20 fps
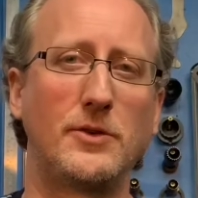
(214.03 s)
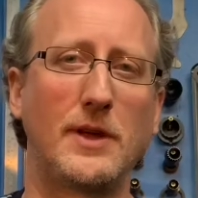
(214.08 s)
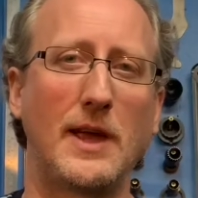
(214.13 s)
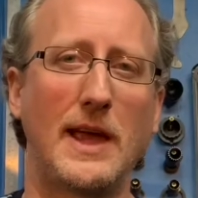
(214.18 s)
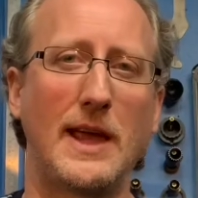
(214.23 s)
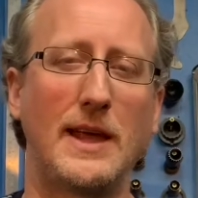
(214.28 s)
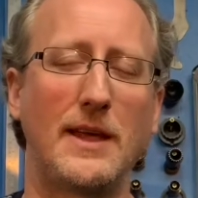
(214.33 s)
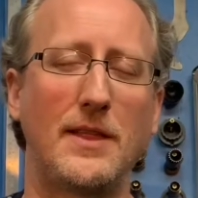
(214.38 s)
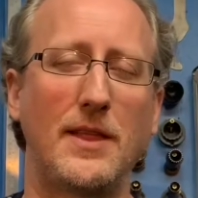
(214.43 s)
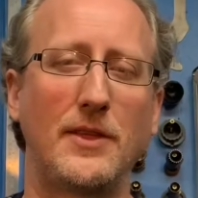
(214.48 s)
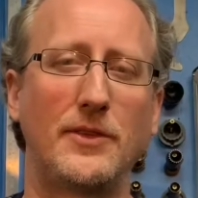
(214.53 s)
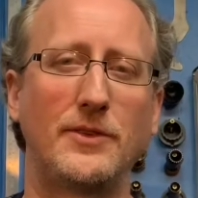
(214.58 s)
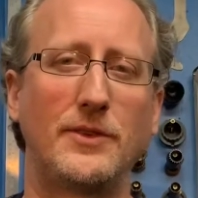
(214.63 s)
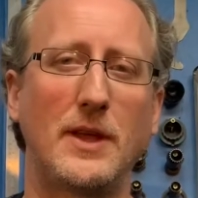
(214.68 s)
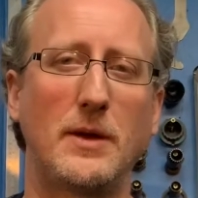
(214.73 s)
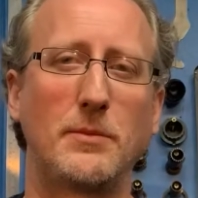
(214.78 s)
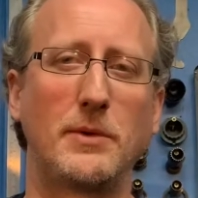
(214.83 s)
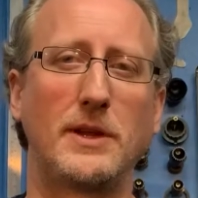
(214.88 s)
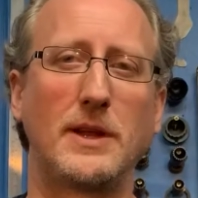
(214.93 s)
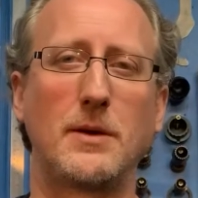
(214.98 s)
That's
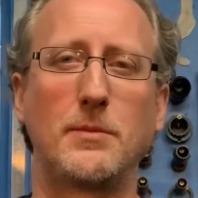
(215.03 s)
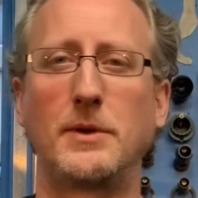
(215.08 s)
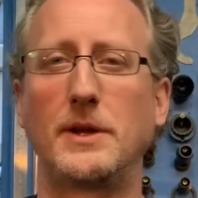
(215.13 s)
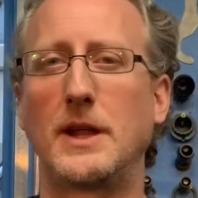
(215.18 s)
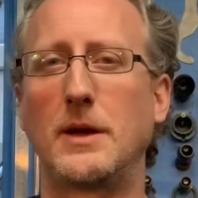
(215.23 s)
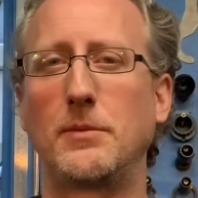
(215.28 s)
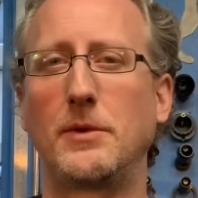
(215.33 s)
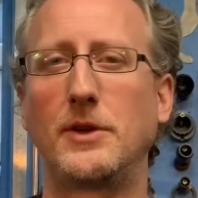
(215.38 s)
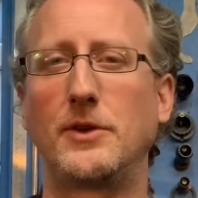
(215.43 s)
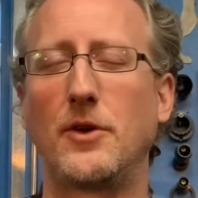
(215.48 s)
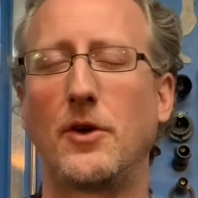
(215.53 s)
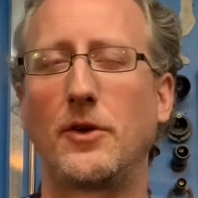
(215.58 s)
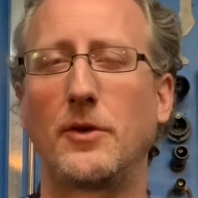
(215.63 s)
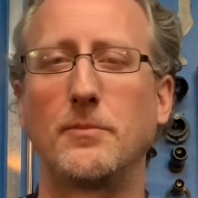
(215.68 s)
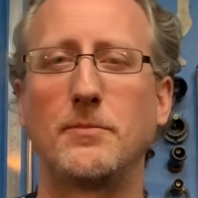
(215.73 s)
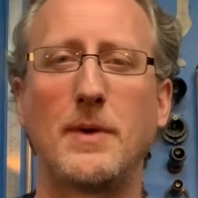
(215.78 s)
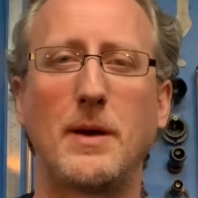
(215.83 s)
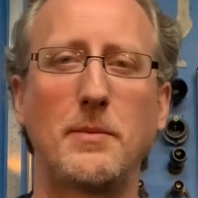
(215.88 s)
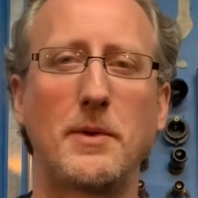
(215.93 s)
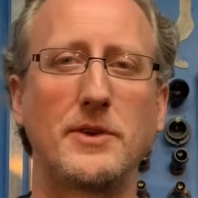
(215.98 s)

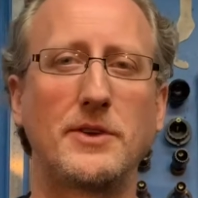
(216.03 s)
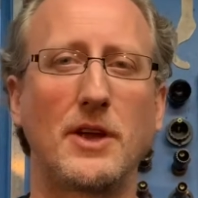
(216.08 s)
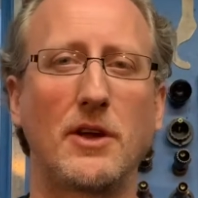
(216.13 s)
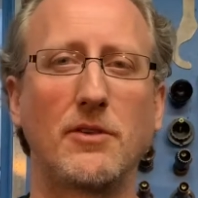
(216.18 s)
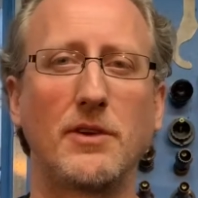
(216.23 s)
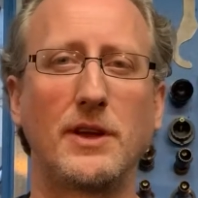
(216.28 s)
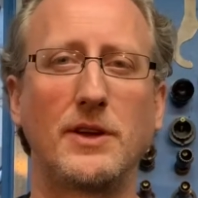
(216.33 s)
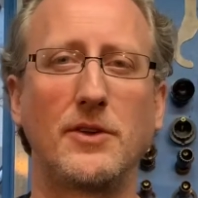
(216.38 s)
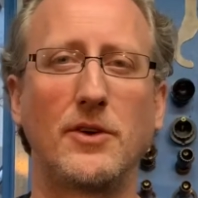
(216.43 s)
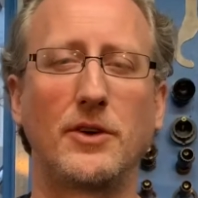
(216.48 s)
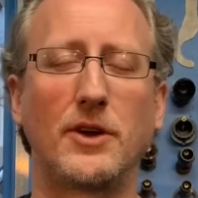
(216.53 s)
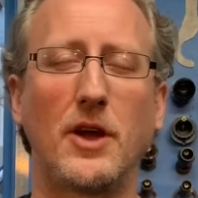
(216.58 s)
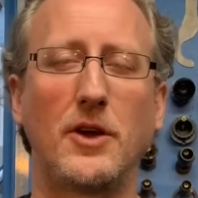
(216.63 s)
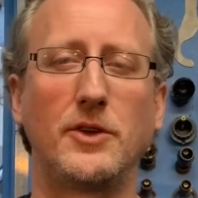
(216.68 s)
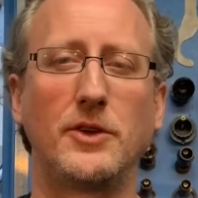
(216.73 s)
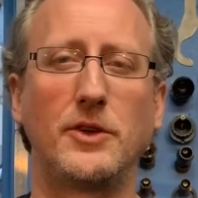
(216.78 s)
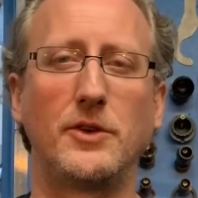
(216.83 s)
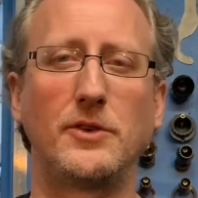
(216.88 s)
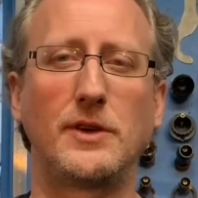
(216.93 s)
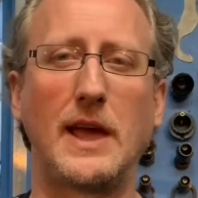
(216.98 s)

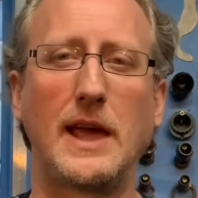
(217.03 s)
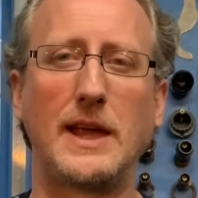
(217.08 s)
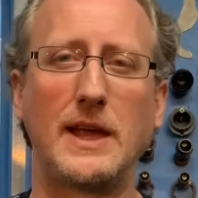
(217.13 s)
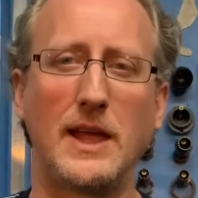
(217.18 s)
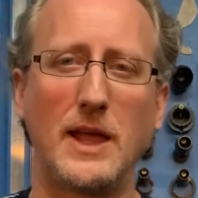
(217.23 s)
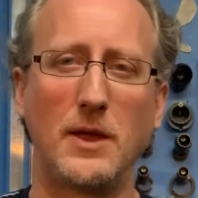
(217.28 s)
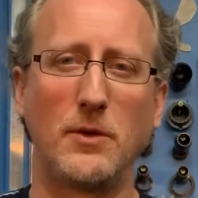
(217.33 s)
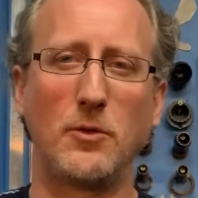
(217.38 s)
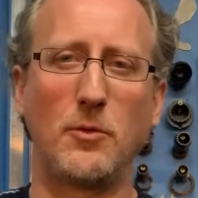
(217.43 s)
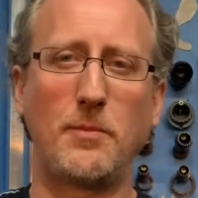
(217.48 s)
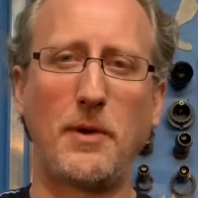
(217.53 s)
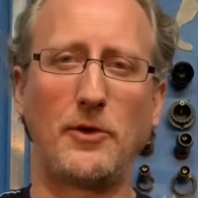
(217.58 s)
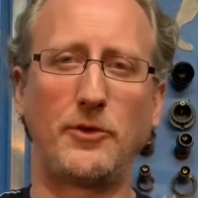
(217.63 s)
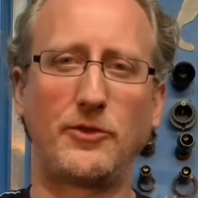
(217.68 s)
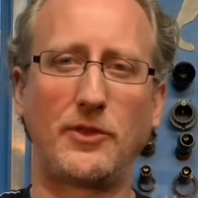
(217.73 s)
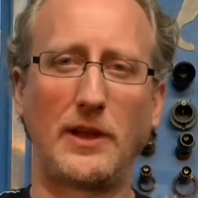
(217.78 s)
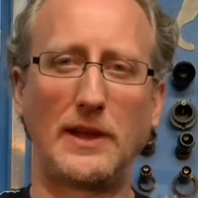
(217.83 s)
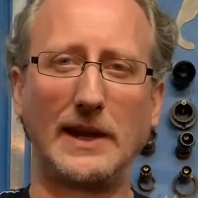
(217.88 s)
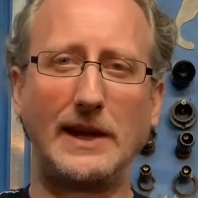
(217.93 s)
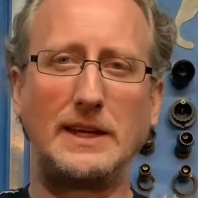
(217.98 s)
www.mamacherry.co.uk. We'll post the
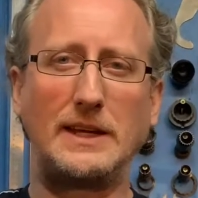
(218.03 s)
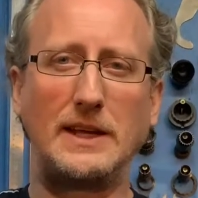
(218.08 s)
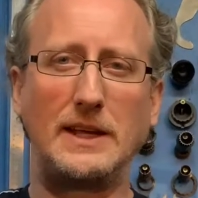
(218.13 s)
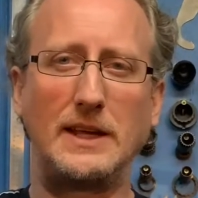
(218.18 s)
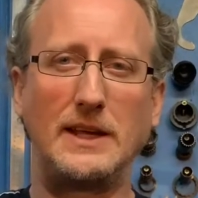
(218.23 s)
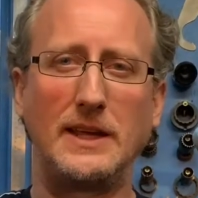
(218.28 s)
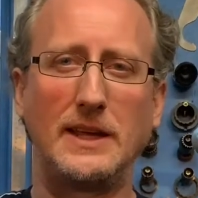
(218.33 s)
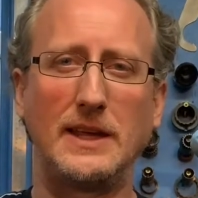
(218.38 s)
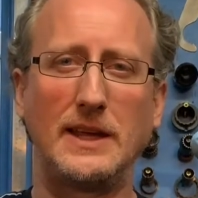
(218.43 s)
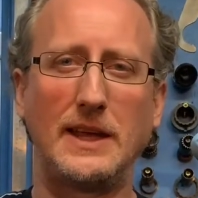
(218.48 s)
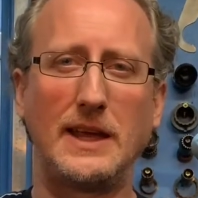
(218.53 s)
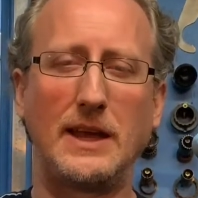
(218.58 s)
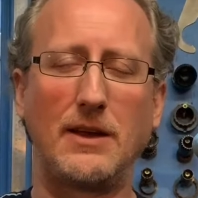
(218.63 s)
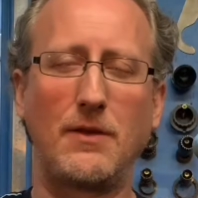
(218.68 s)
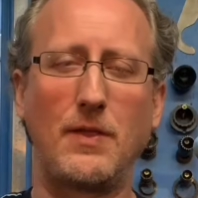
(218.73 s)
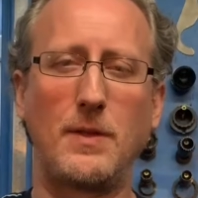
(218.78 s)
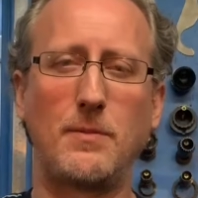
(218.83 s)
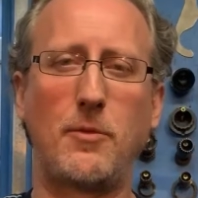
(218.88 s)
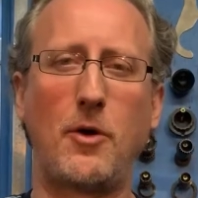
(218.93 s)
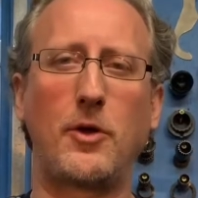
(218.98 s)
link here on the
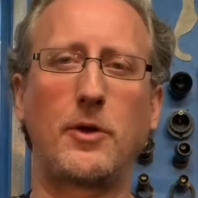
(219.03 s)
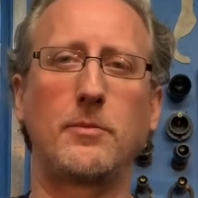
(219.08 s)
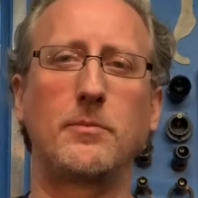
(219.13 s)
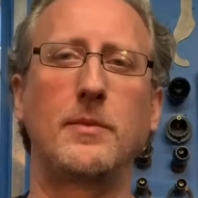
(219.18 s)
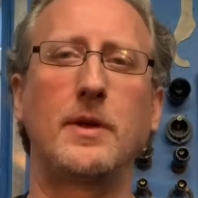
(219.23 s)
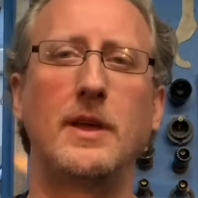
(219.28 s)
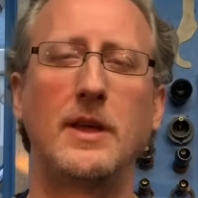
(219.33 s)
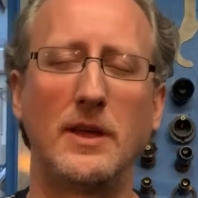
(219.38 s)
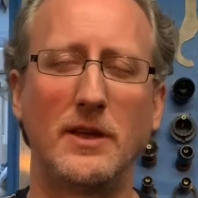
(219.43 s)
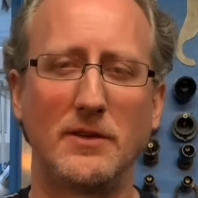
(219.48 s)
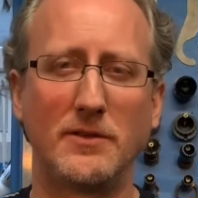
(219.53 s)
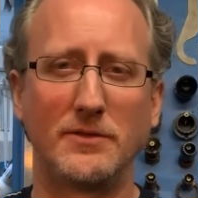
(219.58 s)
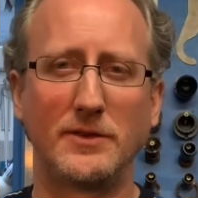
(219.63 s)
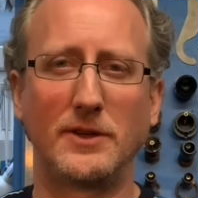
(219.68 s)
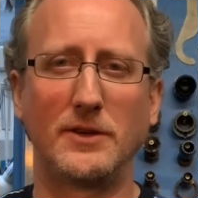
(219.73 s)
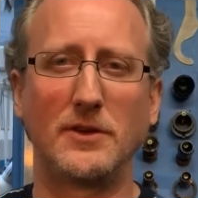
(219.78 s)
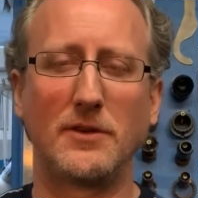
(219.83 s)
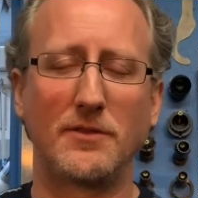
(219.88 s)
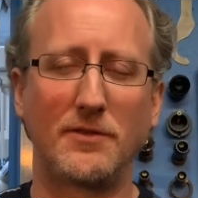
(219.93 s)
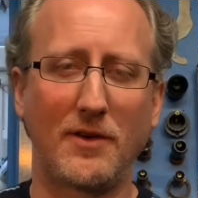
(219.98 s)
bottom for you
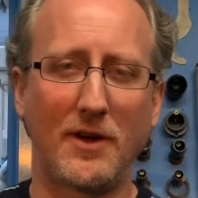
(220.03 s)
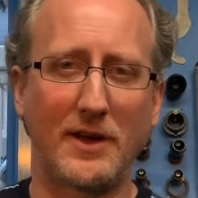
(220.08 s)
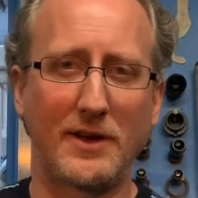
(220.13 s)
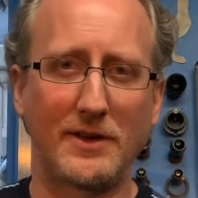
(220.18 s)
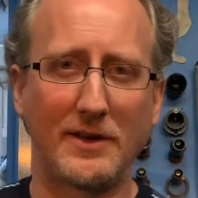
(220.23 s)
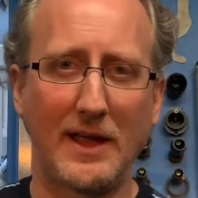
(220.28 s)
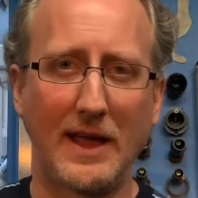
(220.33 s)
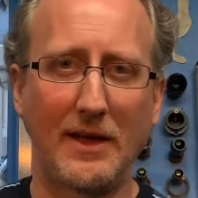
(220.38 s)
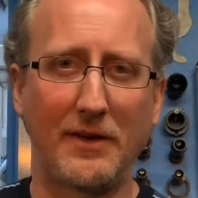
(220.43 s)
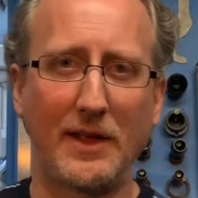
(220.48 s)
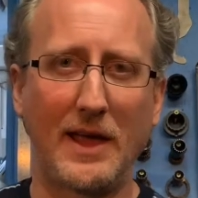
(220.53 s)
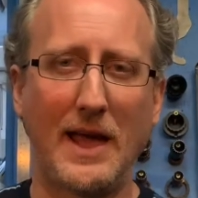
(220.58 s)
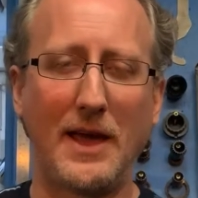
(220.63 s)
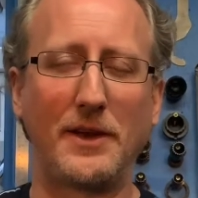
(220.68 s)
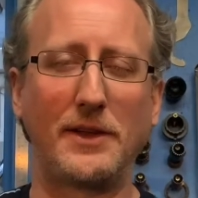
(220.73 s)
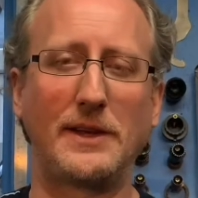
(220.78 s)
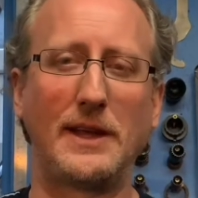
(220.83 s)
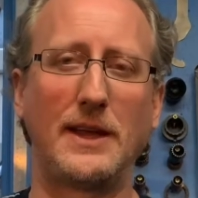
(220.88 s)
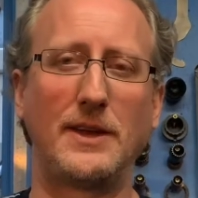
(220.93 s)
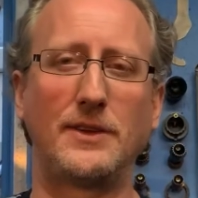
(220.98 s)
to find out how to
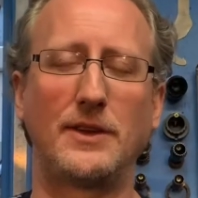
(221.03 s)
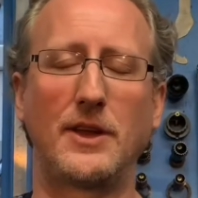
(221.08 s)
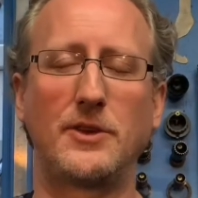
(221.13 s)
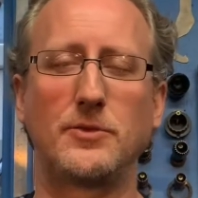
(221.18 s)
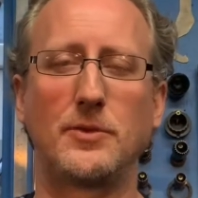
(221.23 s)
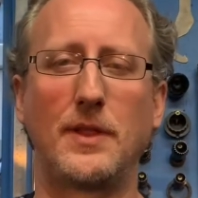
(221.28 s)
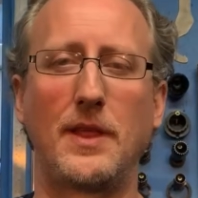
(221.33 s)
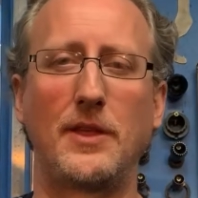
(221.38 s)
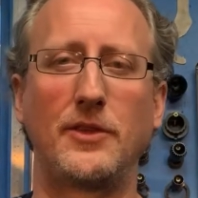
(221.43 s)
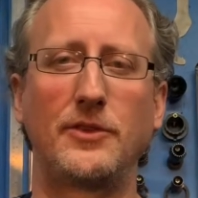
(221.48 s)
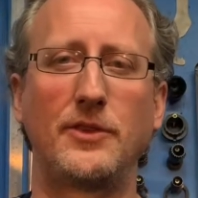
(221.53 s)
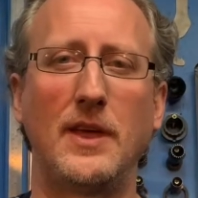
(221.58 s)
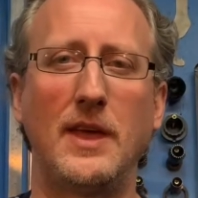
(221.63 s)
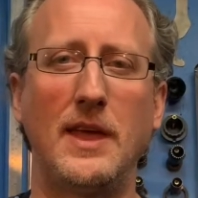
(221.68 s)
get in touch with us,